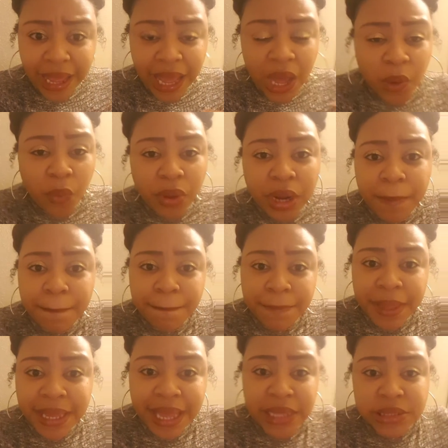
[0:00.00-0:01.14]
I want to
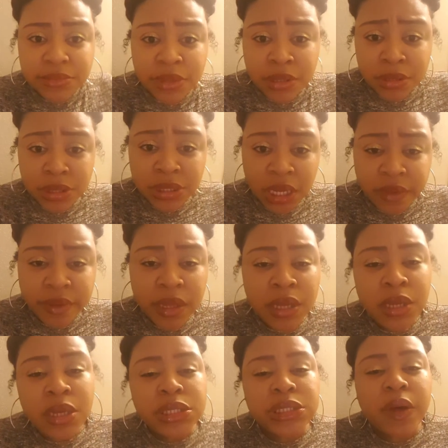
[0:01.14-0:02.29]
pick out some other stuff.
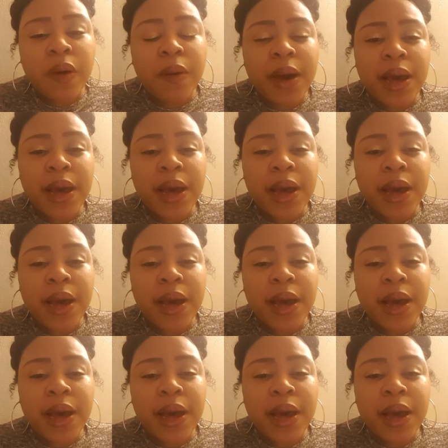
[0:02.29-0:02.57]
So